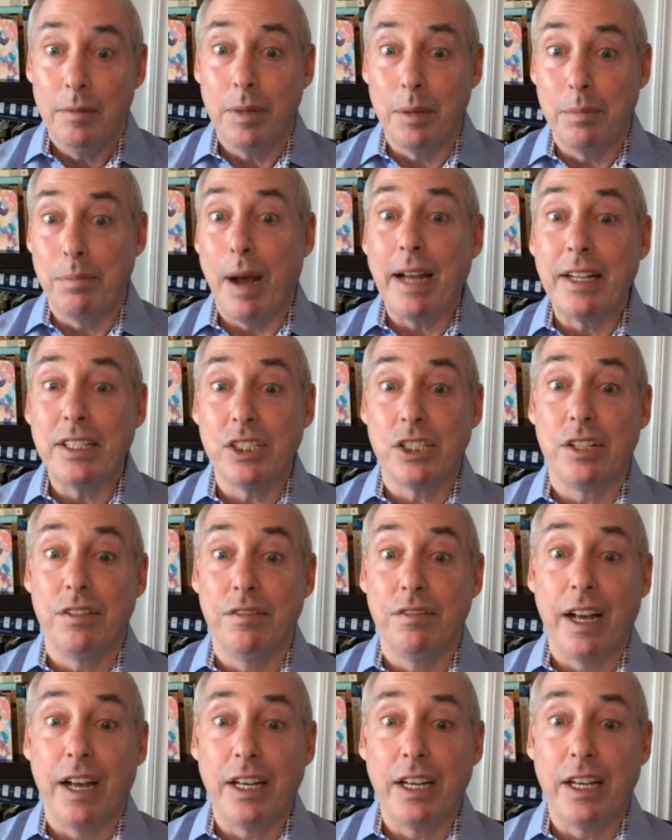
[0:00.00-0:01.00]
But Biden's
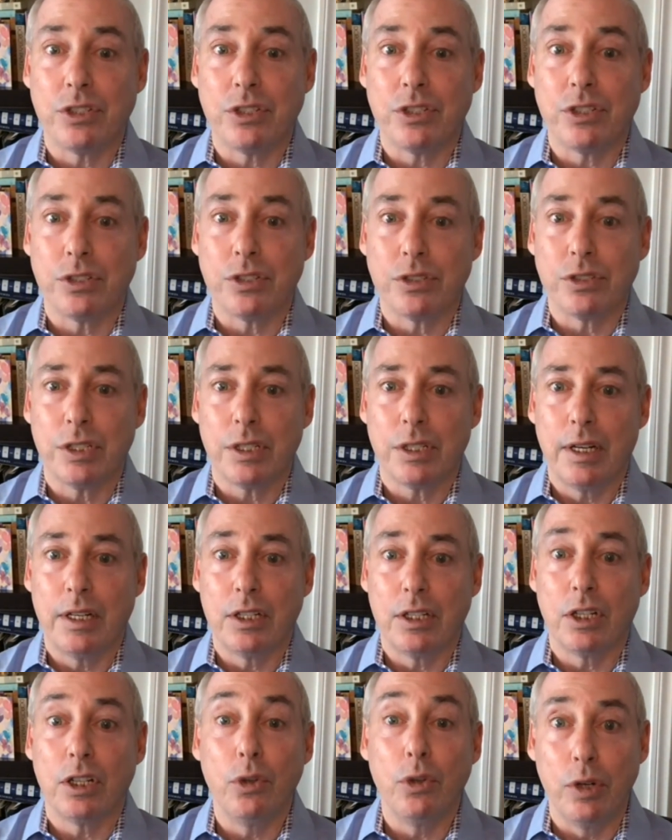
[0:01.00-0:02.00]
advisors,
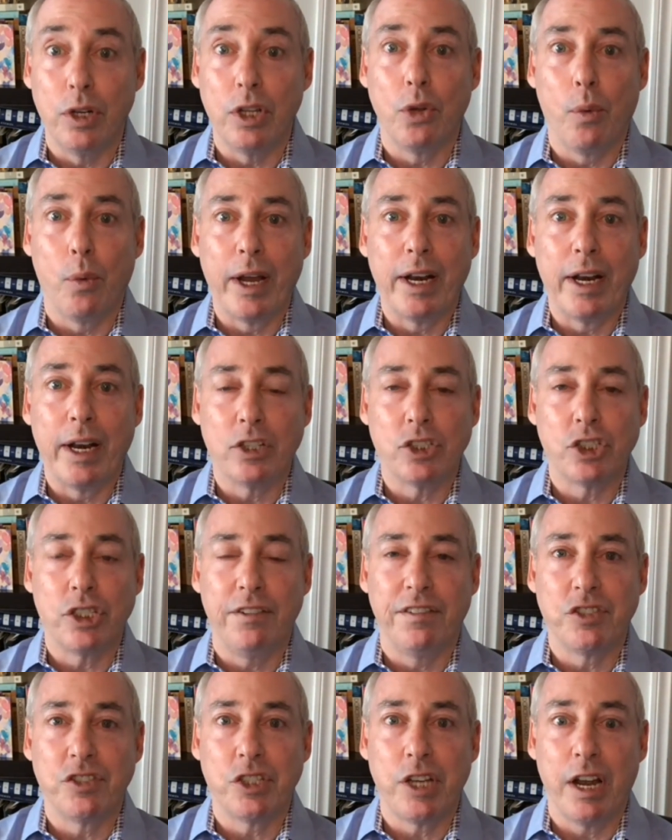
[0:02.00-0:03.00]
including the White House
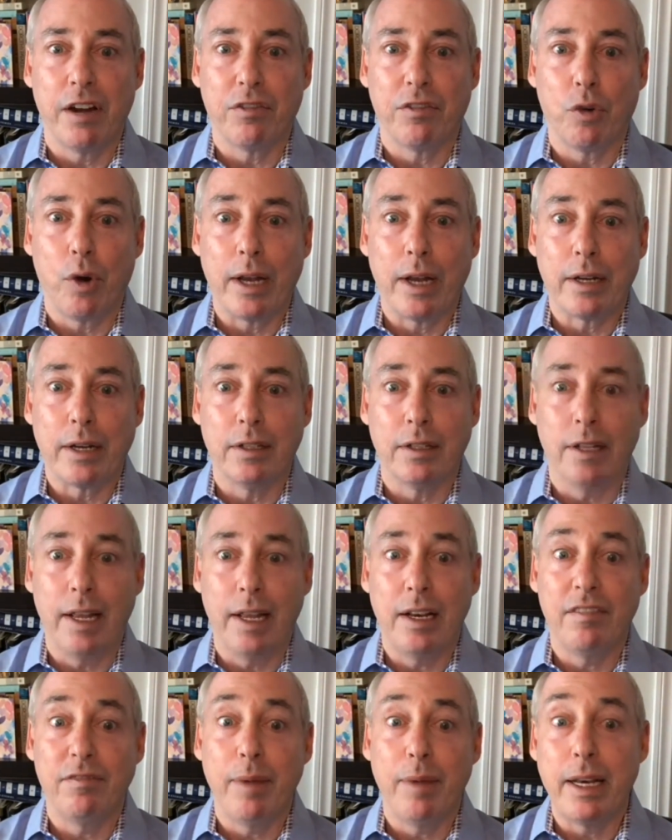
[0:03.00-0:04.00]
Chief of Staff Ron
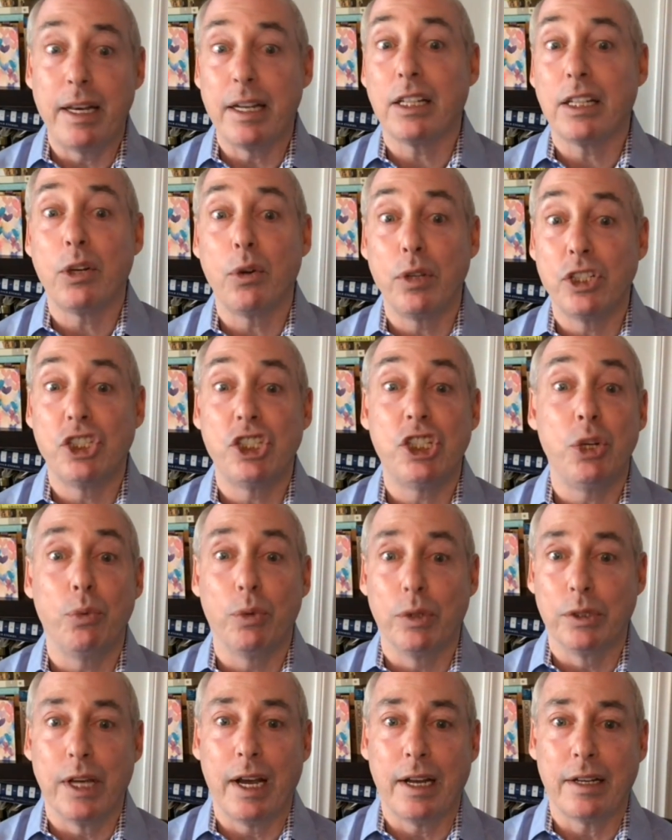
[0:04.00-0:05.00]
Klain, have made it clear that she
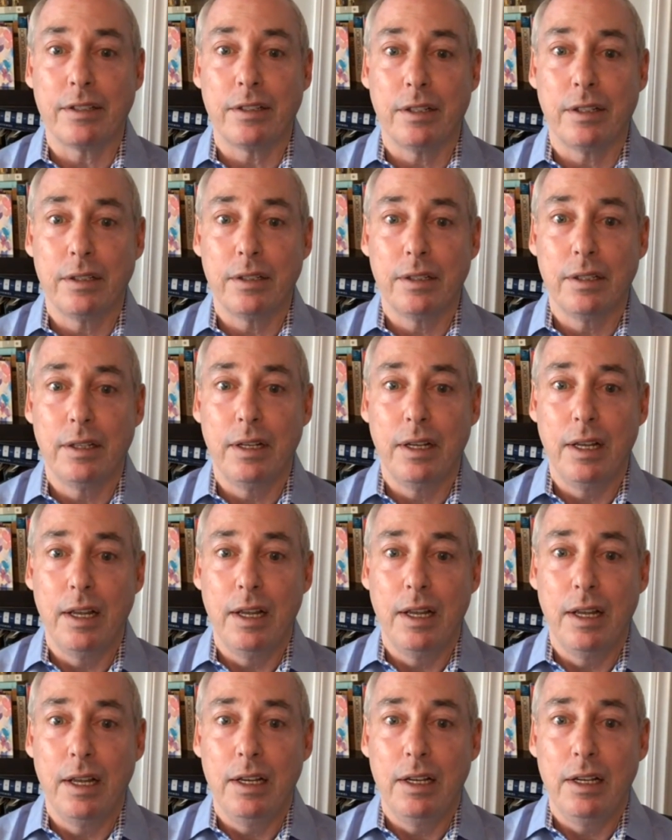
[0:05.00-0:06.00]
will not.
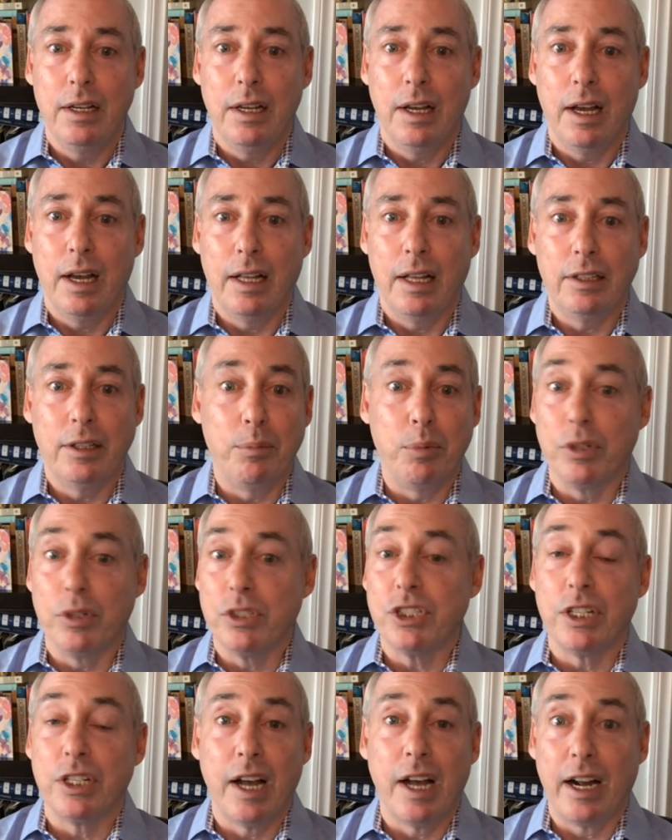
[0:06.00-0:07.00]

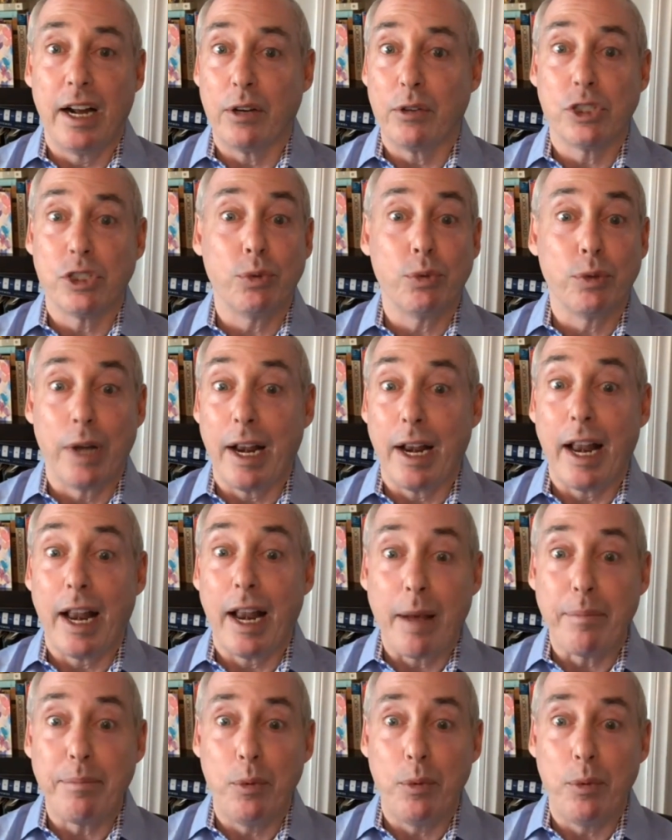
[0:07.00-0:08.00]
Liberals in Congress were not
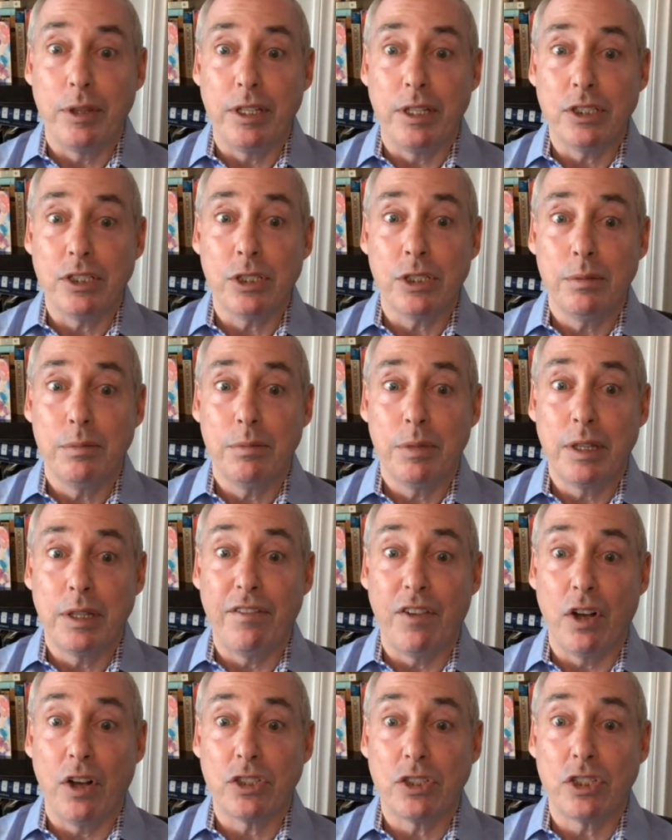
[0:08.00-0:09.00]
happy with this, but
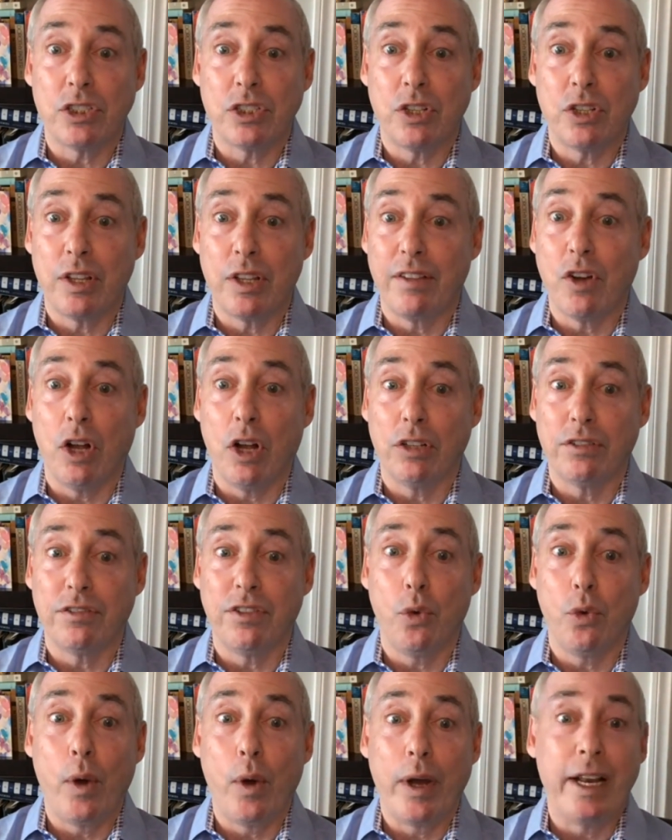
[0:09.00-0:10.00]
they've called
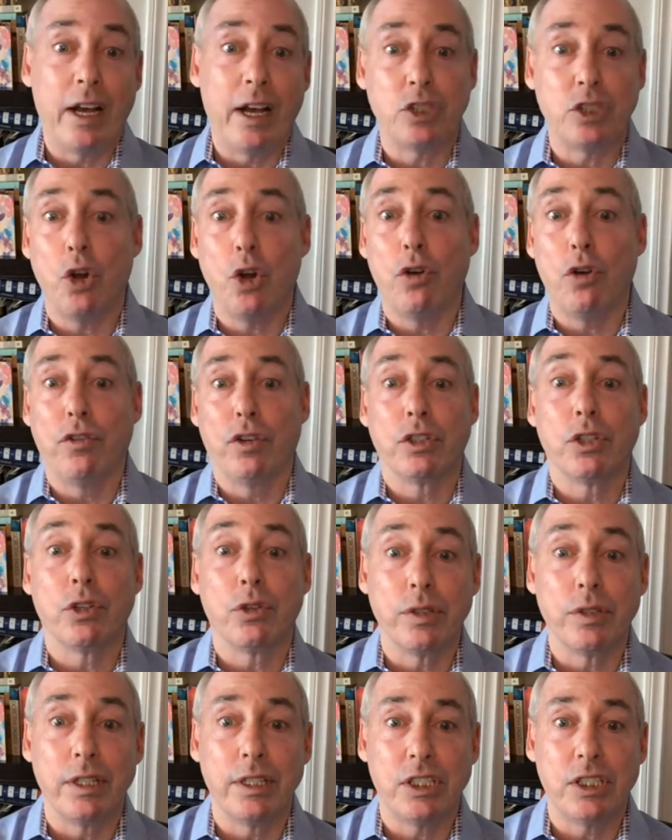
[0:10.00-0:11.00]
for the White House to
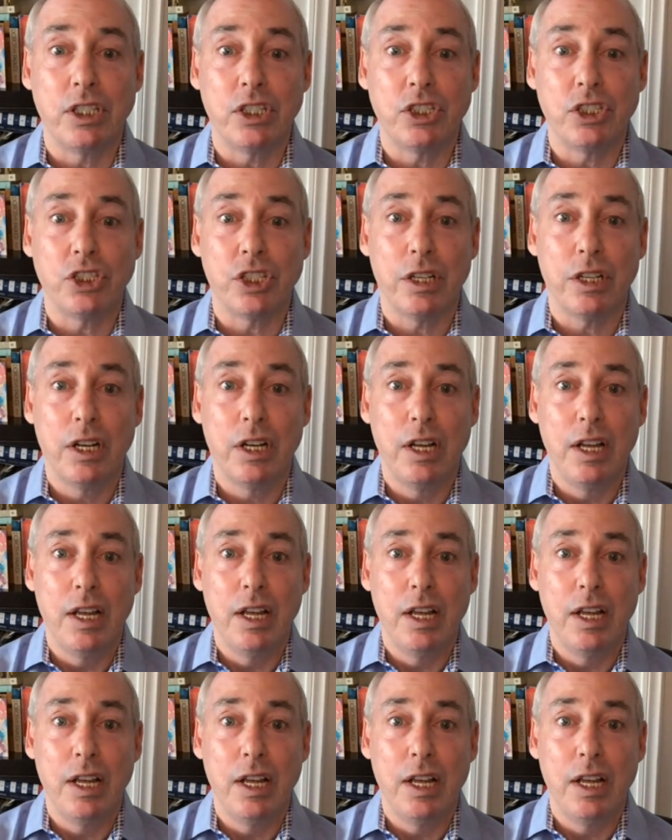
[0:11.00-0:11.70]
overturn the decision.